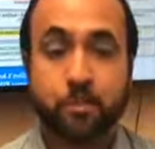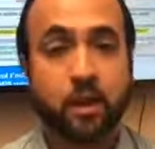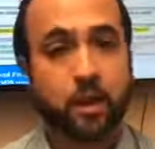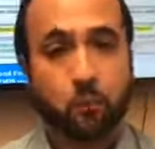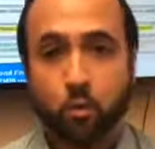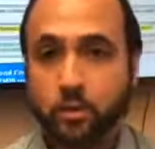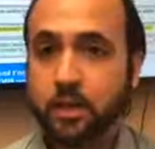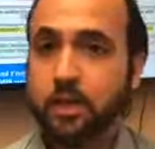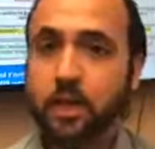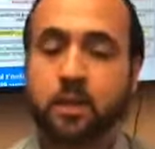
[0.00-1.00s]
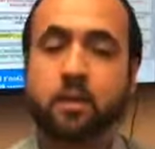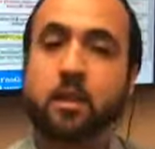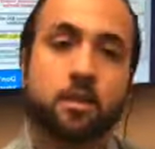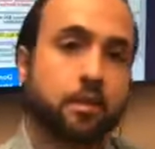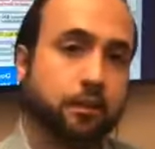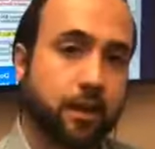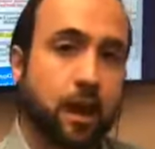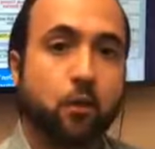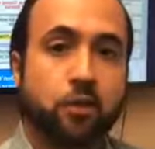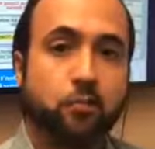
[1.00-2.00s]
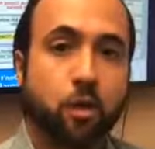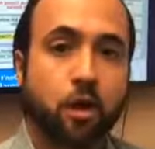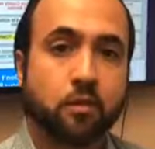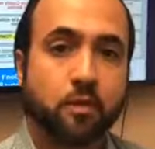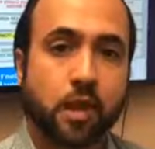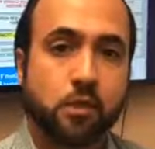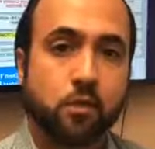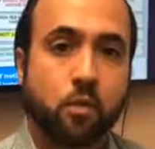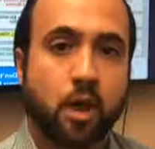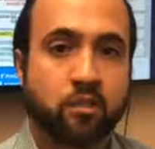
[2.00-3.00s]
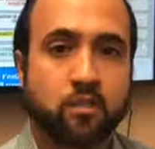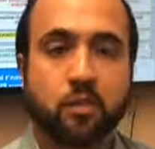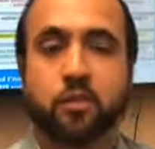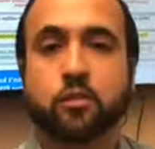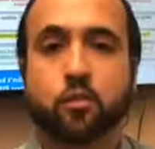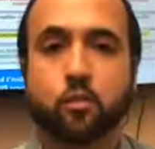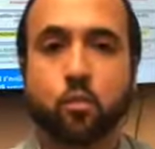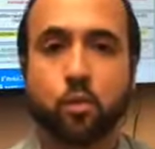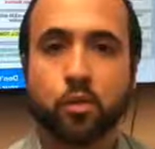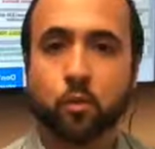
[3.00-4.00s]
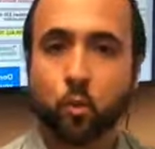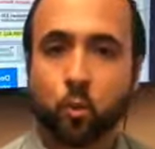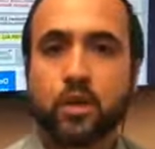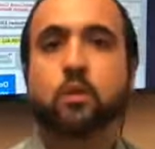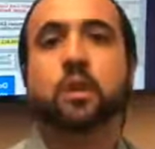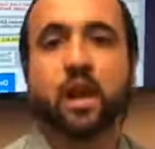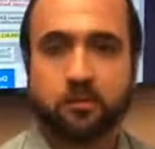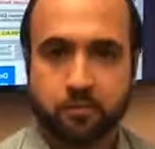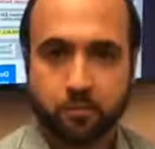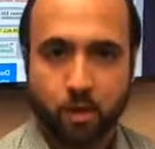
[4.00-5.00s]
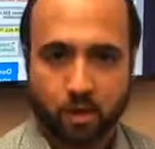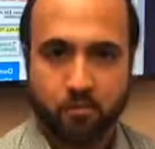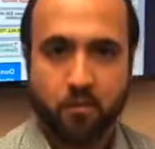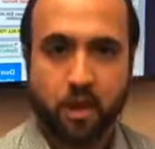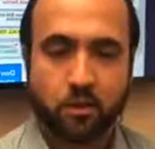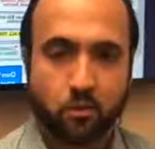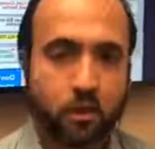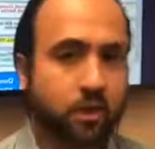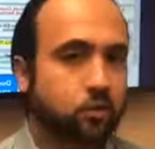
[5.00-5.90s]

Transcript: And I'll point out again that the county's market value has nothing to do with real life market value.